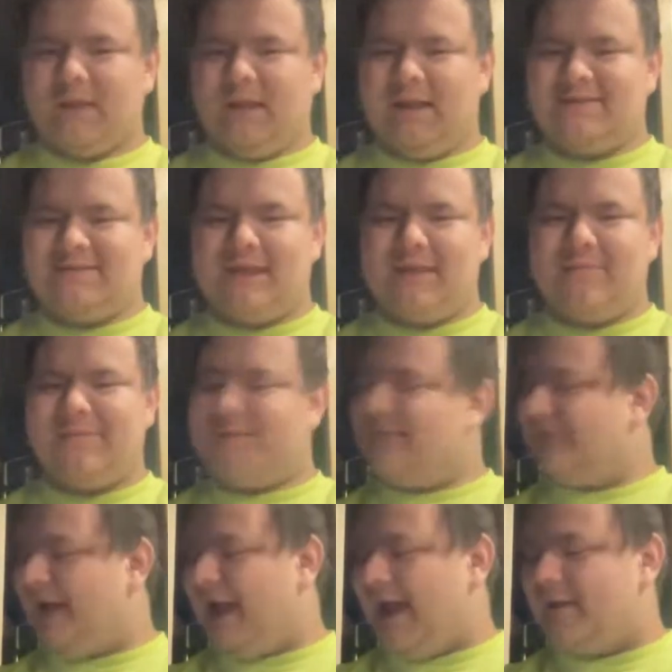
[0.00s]
I say
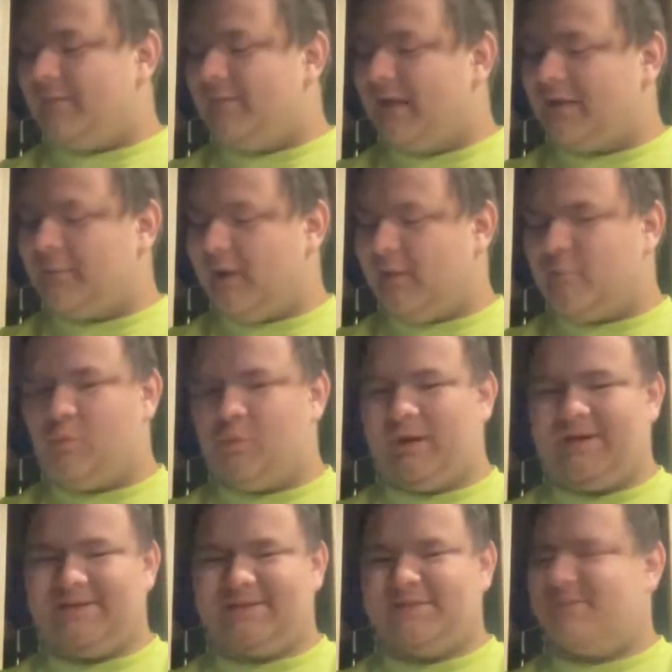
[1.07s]
if I had to pick my
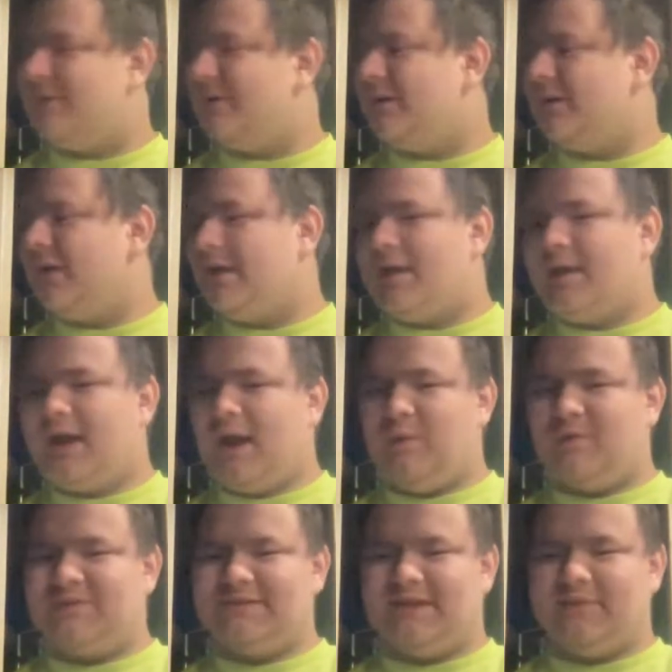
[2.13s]
poison, I
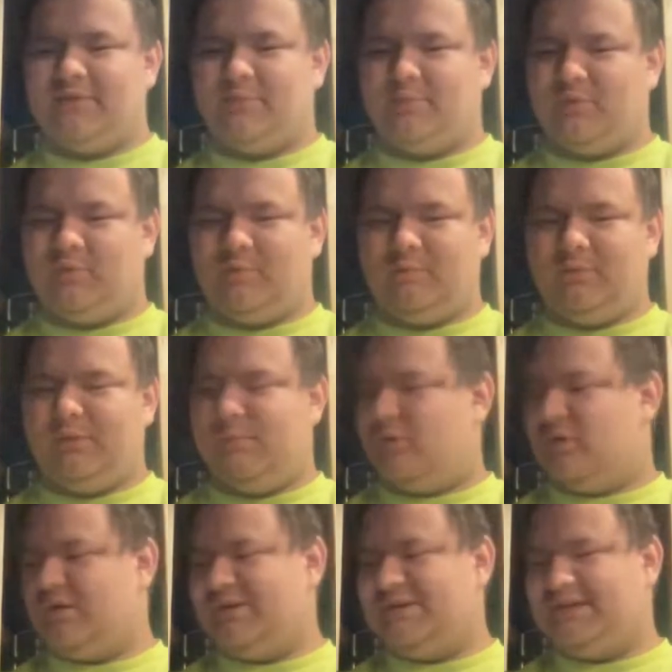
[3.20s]
would say the
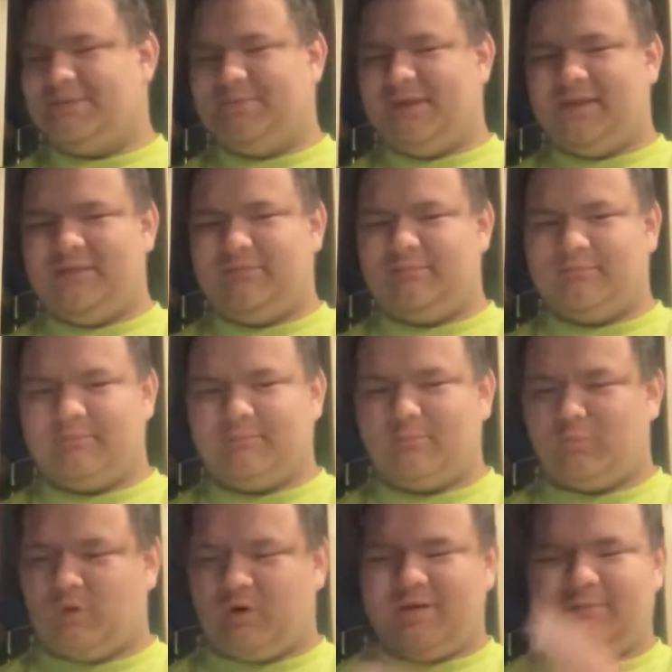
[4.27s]
Mersey beat
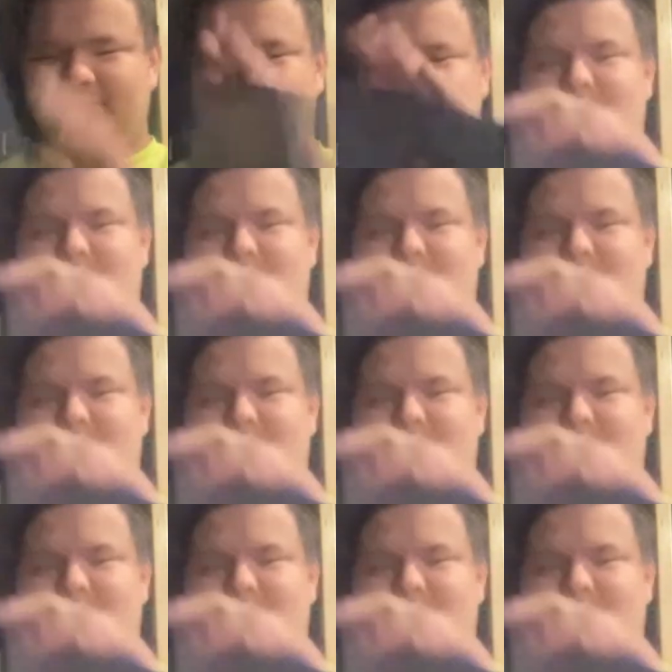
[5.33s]
one.